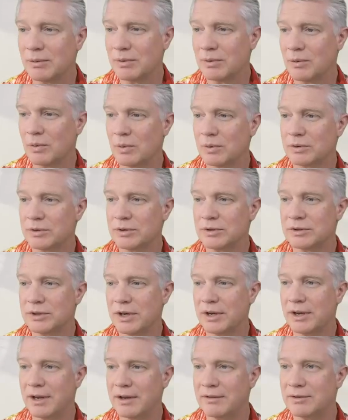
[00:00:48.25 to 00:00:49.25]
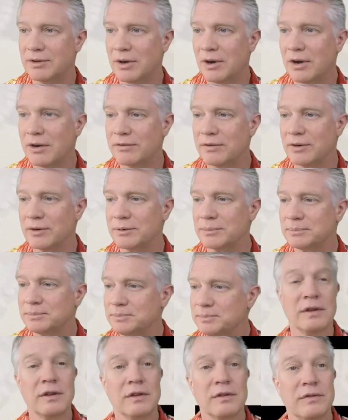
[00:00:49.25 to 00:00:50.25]
courses that I have to offer.
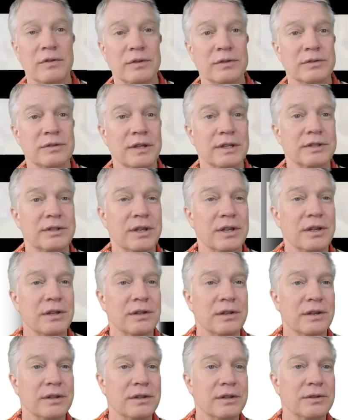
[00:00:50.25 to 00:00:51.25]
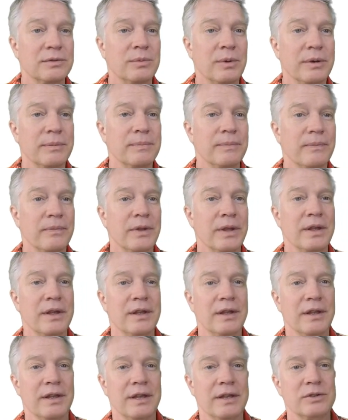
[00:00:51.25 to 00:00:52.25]
First, let's take a look at this one,
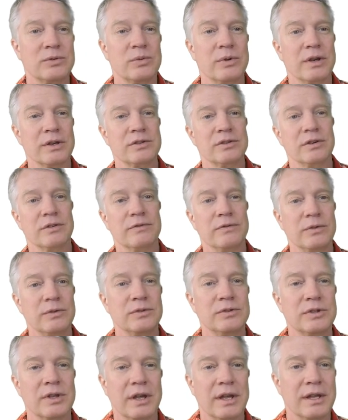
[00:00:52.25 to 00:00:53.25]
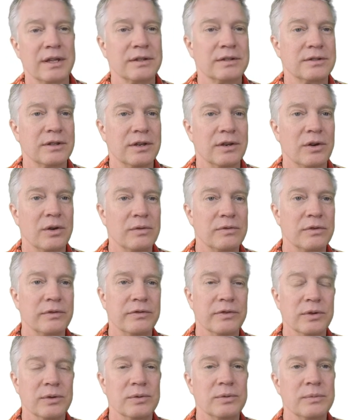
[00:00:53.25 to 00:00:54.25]
Introduction to Food Science and
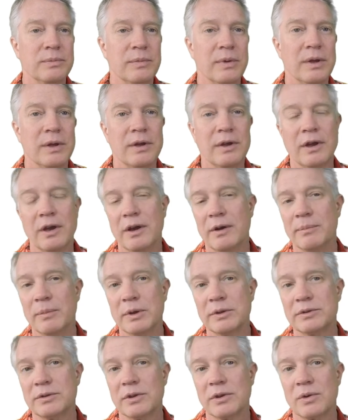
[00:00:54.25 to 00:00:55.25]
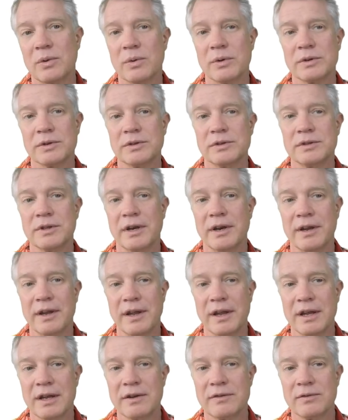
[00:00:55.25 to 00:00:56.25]
Overview. Most of the courses that I
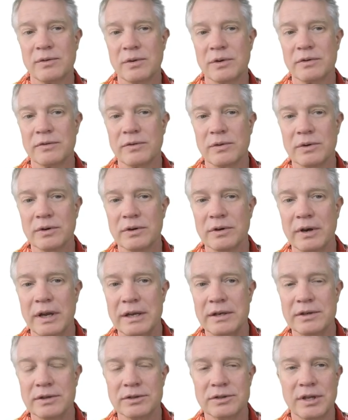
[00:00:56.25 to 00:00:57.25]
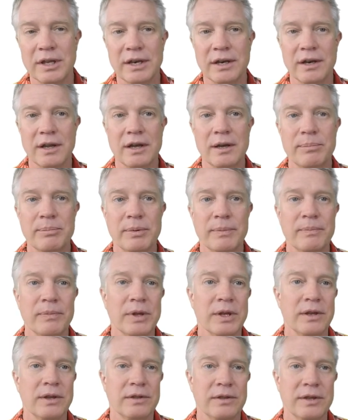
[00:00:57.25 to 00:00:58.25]
have are for ages 10 and up.
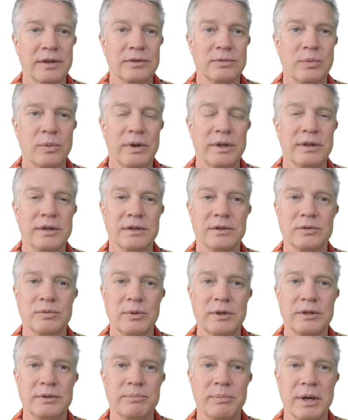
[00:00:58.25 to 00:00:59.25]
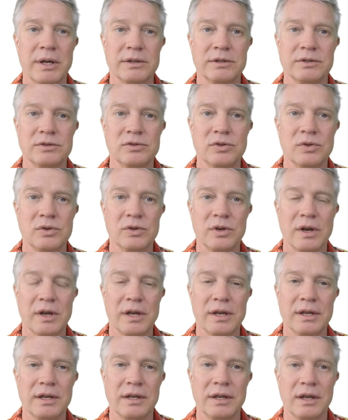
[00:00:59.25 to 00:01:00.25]
This one, the sweet spots junior
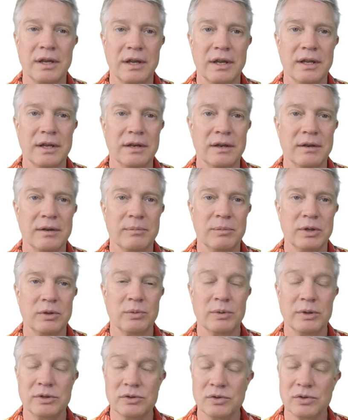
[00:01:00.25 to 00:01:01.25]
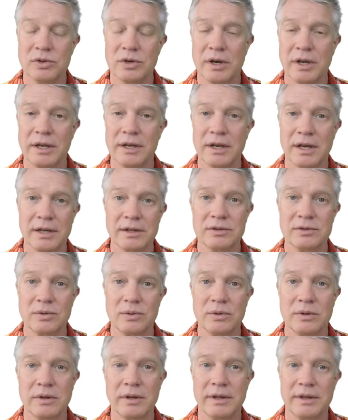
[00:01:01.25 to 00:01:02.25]
high and between junior high and high
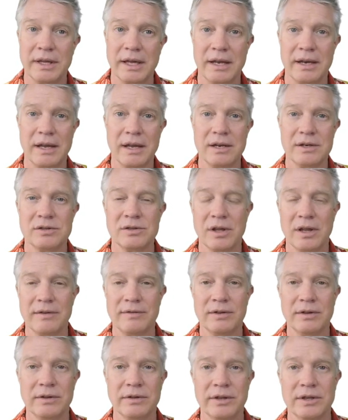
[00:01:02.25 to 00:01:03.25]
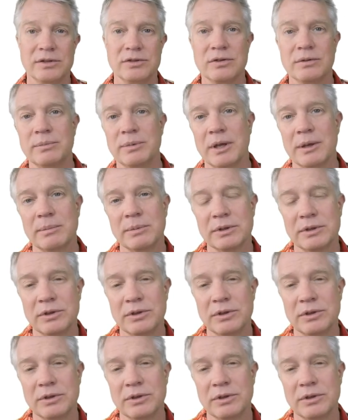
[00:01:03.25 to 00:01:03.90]
school. At that age level, they should be able to